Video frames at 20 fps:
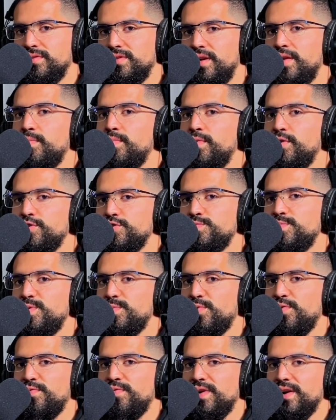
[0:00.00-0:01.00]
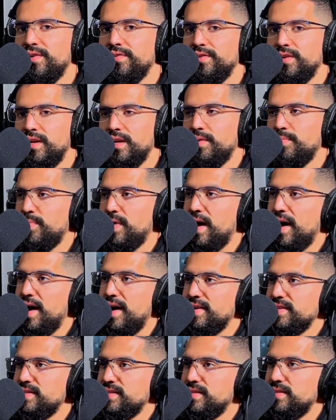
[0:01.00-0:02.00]
that most people fail to get
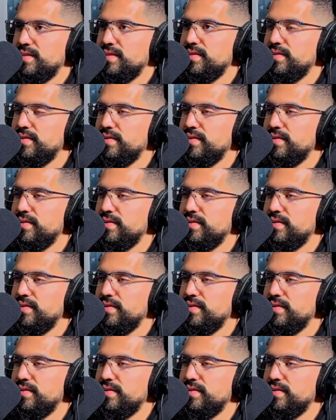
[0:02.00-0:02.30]
past.